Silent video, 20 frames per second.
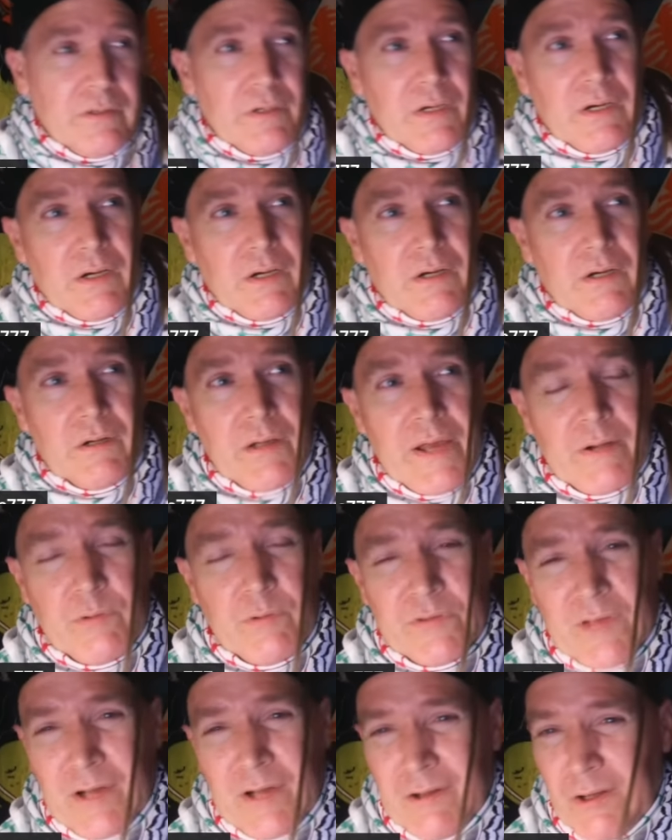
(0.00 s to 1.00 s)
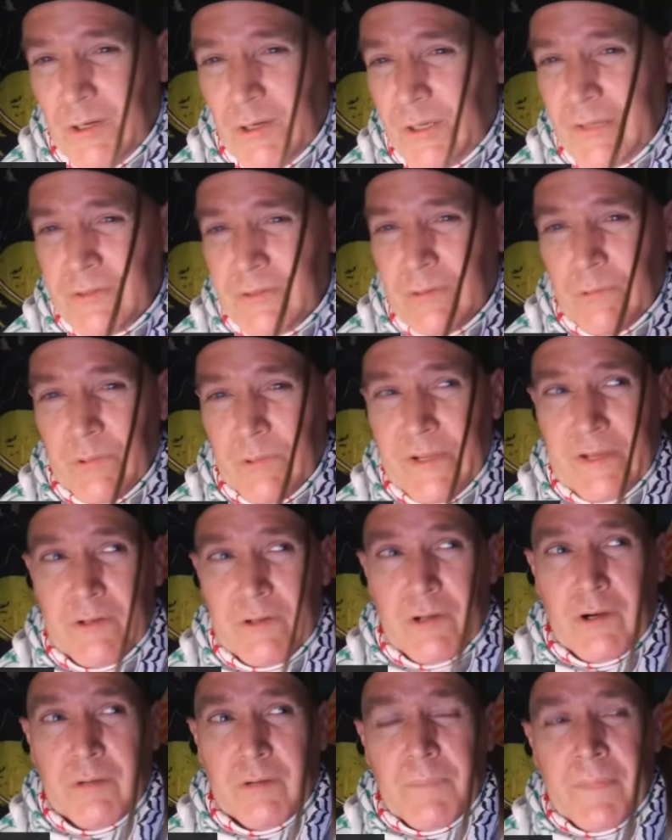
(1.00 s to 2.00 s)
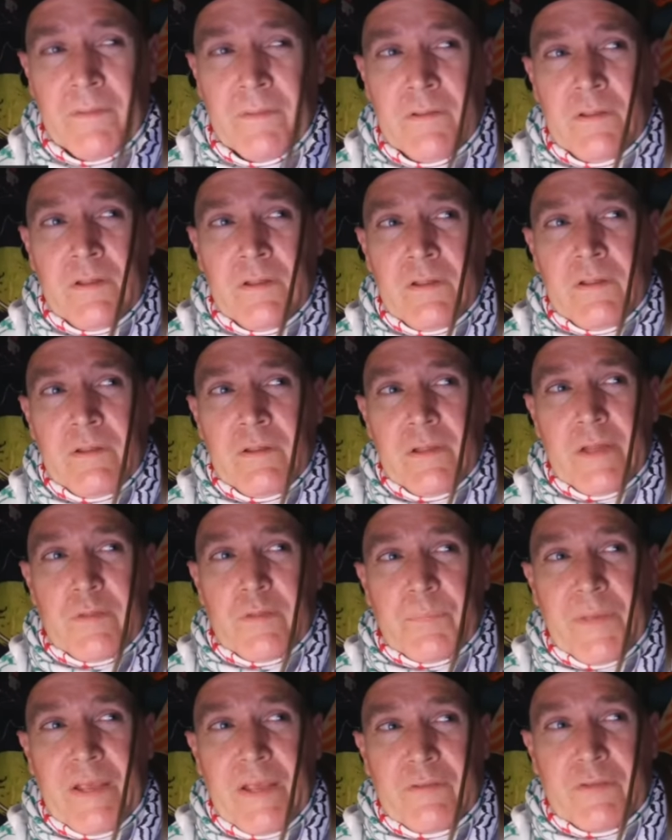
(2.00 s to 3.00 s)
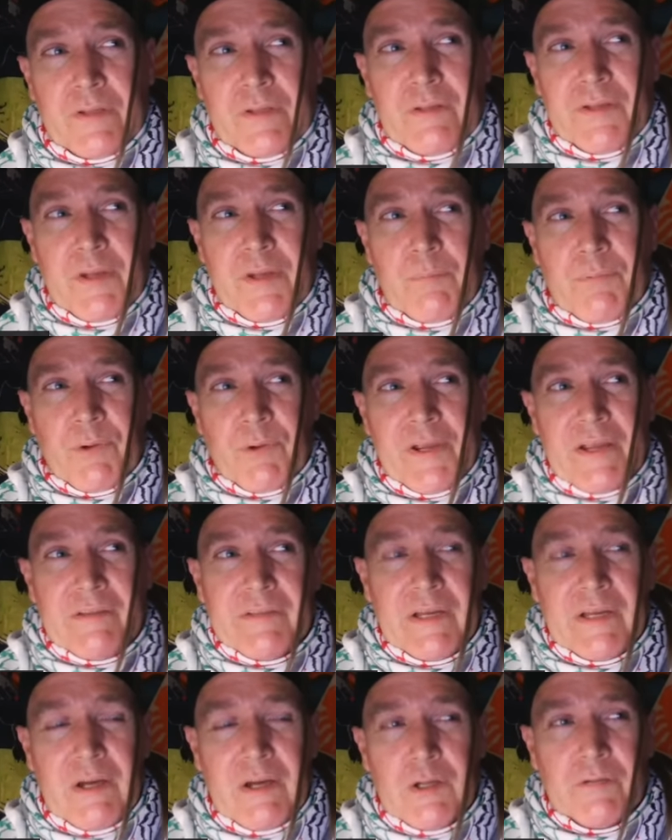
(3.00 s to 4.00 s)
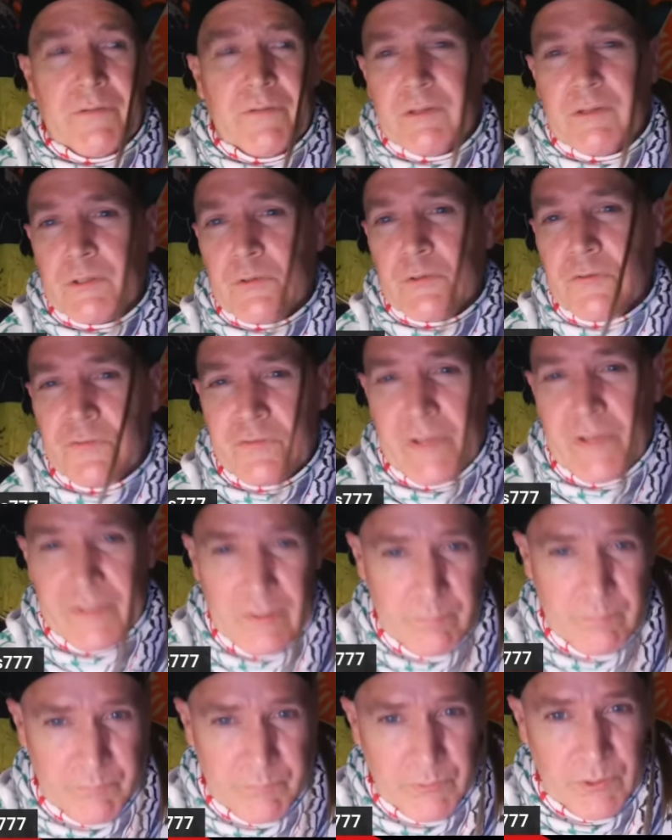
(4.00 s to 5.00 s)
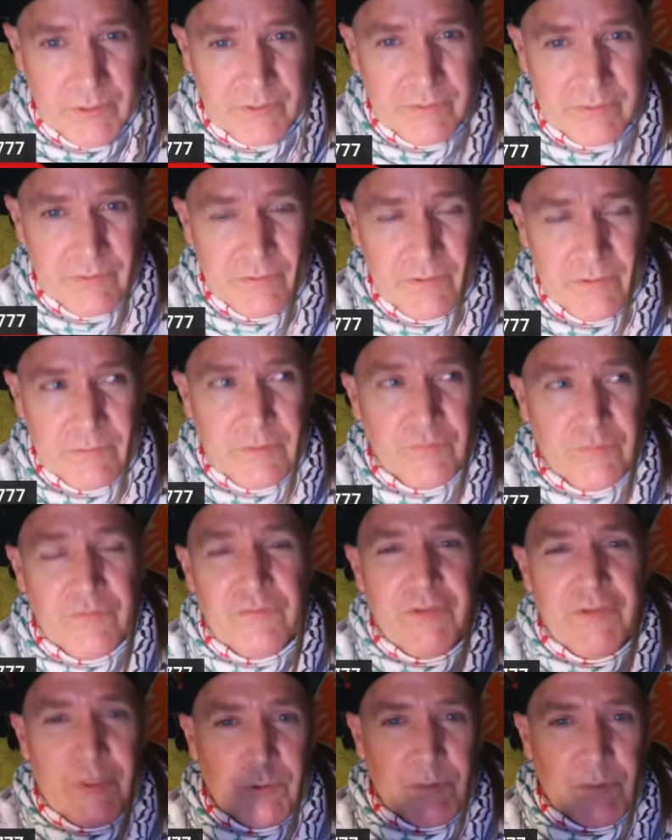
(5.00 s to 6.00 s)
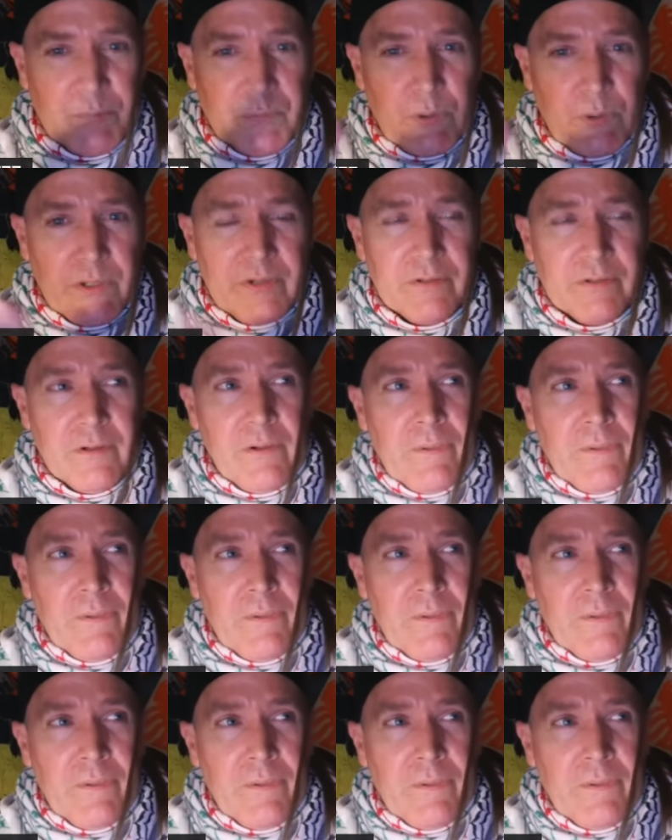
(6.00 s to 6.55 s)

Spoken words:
And it was kind of underneath the radar. It's basically a breakdown of Hitler's second book, The Secret Book.